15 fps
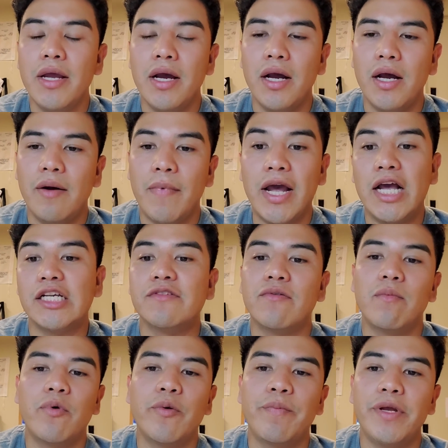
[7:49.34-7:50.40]
um, i asked for
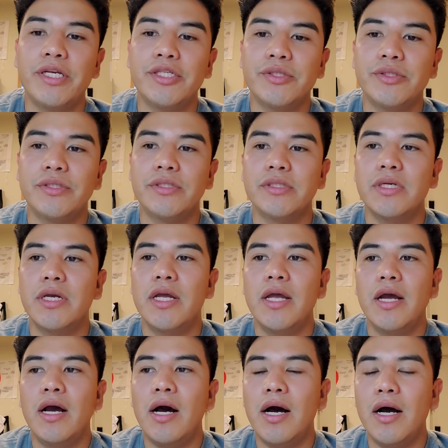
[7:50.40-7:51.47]
more pictures
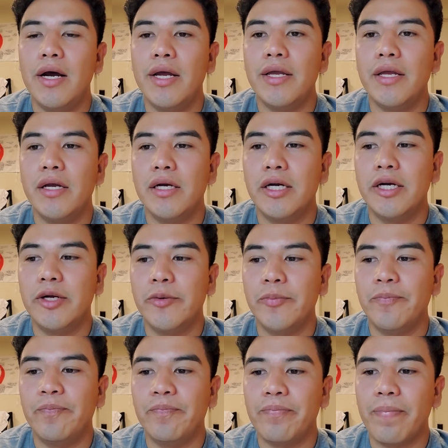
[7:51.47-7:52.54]
i
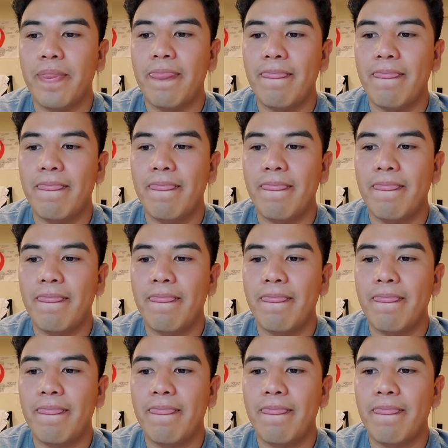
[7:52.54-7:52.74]
um